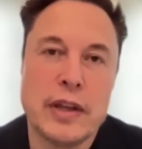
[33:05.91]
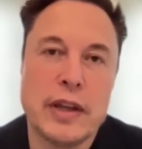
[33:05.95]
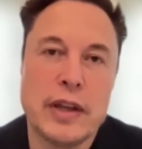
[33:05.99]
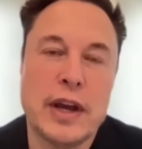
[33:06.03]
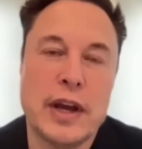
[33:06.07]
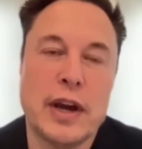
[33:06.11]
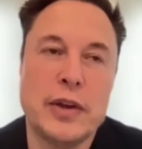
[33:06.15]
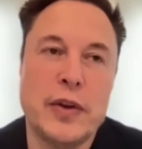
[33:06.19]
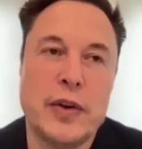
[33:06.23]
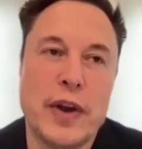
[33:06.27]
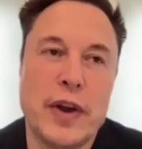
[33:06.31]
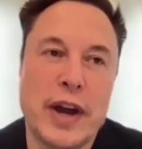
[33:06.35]

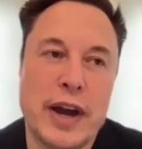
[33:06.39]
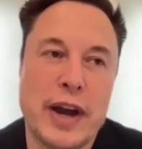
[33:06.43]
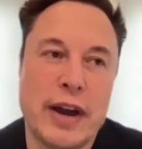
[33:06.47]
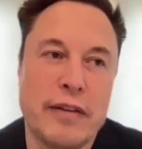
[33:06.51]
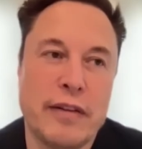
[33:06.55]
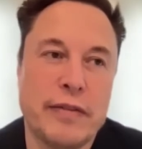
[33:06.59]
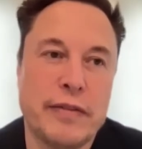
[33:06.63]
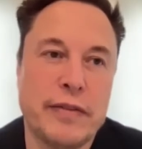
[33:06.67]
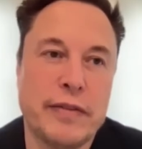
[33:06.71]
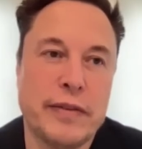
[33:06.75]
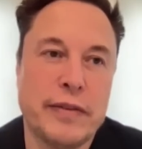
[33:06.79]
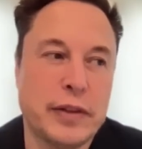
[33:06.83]
now you
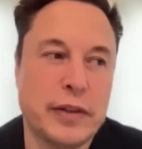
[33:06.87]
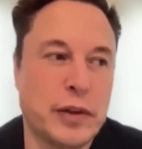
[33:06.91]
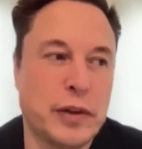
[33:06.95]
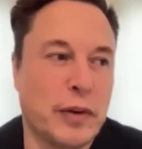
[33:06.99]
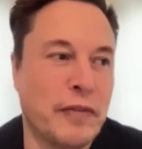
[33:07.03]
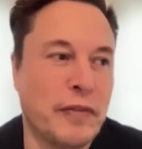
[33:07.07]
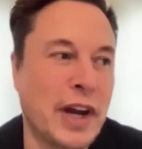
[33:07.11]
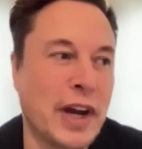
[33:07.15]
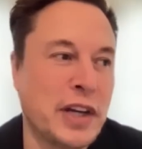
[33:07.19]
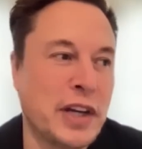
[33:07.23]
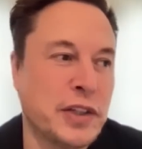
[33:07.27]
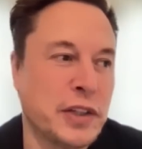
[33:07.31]
have
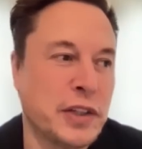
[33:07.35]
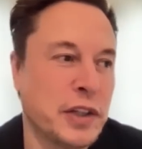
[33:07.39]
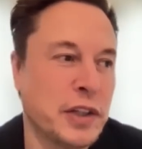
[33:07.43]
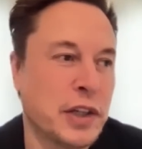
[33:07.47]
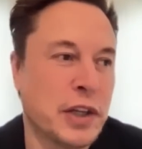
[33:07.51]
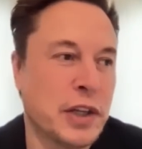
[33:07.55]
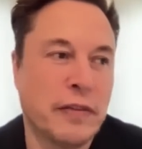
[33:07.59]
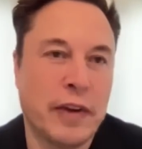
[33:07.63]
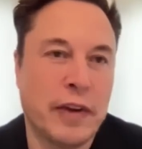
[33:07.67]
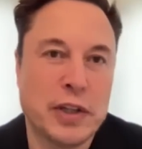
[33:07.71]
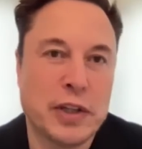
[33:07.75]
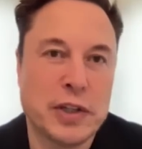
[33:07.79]
you're matching the
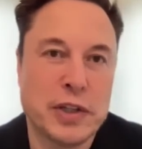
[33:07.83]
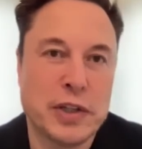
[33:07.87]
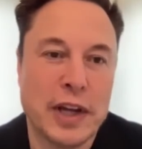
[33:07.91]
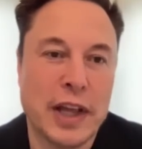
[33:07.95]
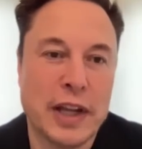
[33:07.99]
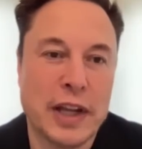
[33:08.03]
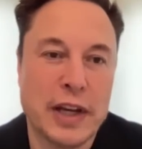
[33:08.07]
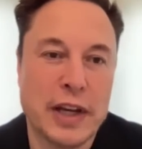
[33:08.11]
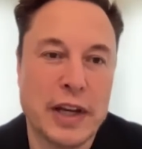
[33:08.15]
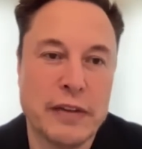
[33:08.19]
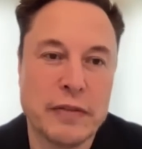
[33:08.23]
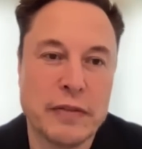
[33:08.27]

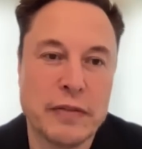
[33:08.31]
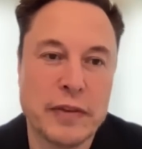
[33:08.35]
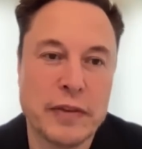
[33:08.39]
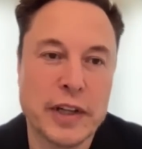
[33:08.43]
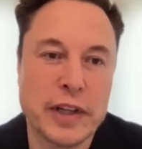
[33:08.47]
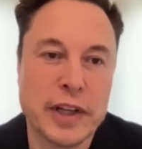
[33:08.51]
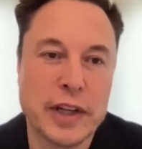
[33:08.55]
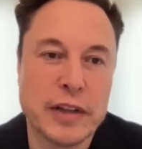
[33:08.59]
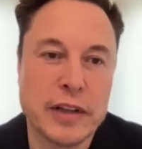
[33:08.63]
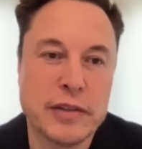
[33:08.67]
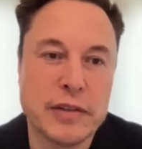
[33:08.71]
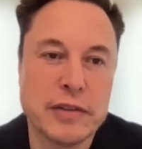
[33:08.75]
dimensionality of the
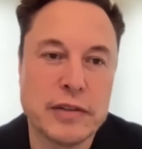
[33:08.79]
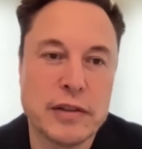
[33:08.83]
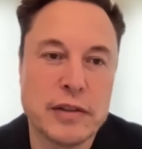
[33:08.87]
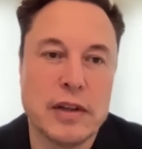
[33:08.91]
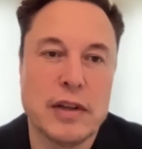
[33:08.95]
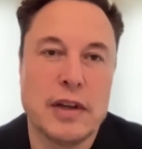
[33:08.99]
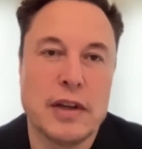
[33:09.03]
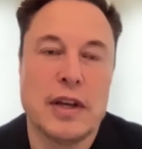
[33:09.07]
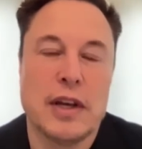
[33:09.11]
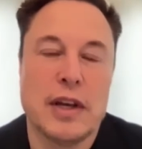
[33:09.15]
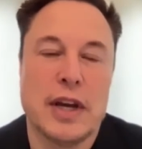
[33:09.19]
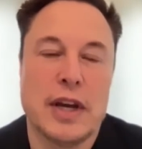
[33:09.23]
buildings
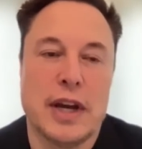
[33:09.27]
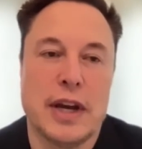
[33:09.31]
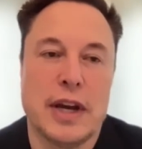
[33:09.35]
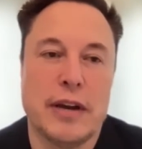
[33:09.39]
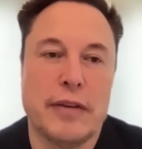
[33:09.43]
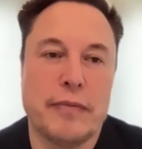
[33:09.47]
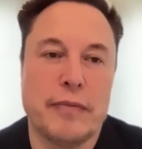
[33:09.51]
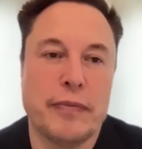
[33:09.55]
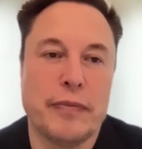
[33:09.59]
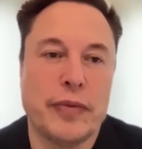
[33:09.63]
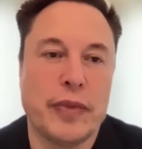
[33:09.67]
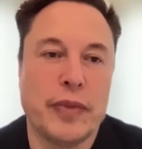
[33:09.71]

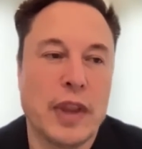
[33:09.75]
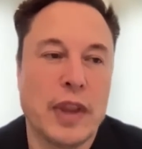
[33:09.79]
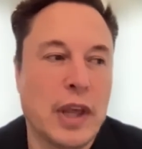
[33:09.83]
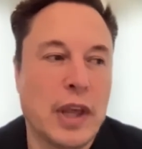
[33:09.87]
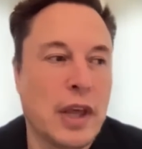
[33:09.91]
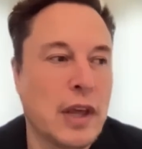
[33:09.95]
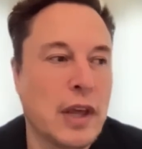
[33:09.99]
um,